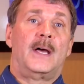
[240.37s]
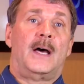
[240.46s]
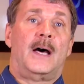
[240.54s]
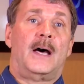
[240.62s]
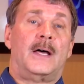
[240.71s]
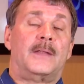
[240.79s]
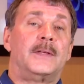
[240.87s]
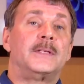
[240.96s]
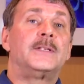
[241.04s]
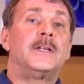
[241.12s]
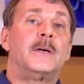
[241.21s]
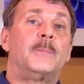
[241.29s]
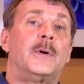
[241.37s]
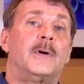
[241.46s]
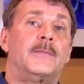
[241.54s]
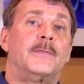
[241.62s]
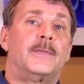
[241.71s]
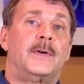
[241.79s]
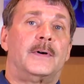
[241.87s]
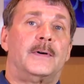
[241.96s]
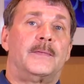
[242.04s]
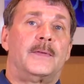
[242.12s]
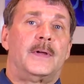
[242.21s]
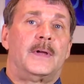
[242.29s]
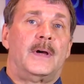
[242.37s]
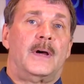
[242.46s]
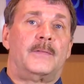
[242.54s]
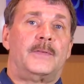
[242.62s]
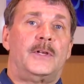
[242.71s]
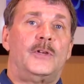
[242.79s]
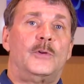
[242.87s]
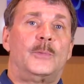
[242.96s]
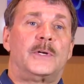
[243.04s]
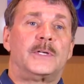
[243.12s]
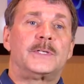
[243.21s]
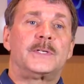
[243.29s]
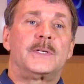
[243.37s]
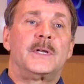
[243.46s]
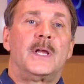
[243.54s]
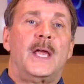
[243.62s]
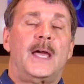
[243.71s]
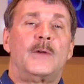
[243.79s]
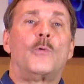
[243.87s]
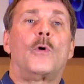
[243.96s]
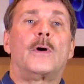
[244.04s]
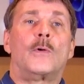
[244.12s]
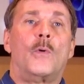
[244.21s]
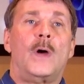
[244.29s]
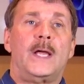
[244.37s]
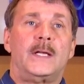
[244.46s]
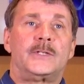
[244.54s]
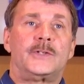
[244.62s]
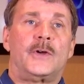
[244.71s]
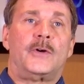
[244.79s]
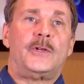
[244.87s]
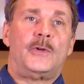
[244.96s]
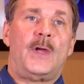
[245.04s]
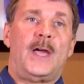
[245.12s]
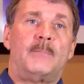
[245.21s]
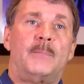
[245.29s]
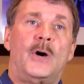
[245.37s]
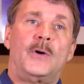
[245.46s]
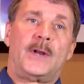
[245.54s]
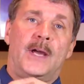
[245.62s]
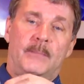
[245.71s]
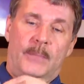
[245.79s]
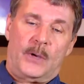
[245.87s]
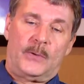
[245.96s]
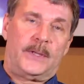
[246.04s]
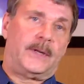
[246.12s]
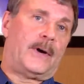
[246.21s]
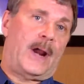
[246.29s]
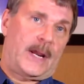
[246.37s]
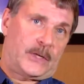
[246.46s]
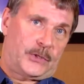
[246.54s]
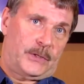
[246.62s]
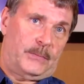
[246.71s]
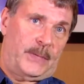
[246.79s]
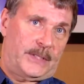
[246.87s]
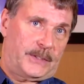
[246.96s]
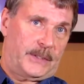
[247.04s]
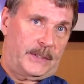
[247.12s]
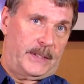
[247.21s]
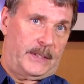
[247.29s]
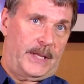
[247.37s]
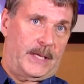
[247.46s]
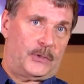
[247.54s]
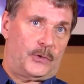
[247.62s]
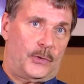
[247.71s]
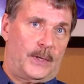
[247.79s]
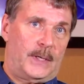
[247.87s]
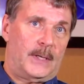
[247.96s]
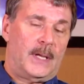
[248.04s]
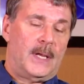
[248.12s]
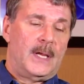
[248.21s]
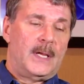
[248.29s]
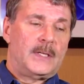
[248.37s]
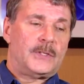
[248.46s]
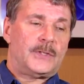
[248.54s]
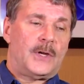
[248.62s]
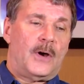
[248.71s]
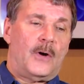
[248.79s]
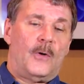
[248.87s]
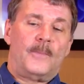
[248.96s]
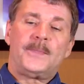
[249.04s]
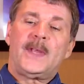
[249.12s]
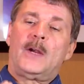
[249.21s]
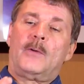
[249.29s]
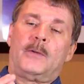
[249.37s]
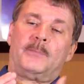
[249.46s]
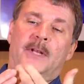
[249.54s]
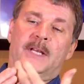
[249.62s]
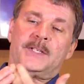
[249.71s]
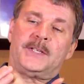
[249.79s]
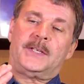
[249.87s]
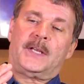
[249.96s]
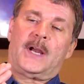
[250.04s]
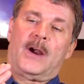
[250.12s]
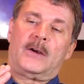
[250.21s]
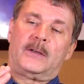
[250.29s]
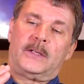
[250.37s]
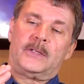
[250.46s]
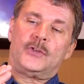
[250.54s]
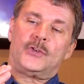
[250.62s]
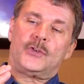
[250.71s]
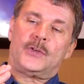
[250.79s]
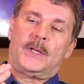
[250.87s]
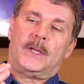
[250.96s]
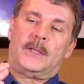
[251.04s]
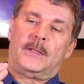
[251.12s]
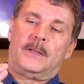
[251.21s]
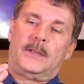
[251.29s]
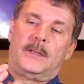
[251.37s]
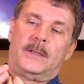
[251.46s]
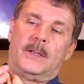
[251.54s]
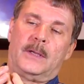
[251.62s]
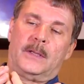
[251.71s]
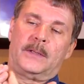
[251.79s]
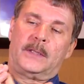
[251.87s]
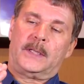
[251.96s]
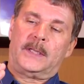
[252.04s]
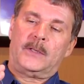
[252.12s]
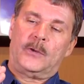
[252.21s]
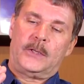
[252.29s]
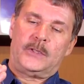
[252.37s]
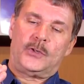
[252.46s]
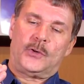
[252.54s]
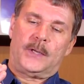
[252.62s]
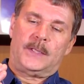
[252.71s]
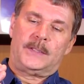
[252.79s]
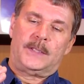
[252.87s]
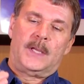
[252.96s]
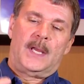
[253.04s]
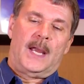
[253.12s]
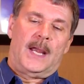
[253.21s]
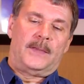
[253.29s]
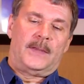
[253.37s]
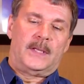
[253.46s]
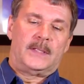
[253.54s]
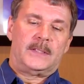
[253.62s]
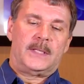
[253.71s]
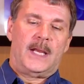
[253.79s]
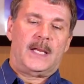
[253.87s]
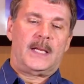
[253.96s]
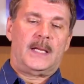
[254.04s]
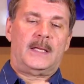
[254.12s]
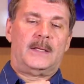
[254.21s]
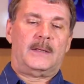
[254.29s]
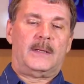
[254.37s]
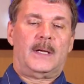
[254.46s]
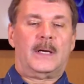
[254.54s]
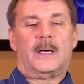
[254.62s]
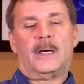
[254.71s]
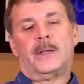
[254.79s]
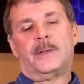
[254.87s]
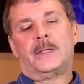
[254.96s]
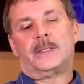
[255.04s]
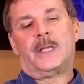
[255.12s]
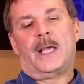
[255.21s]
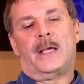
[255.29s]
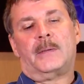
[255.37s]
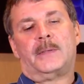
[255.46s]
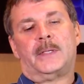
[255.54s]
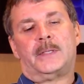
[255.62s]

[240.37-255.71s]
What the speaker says: the tip of the humerus had worn away. So you had bone-on-bone interaction basically in that joint. So replacing the cartilage in the glenoid joint and then taking the tip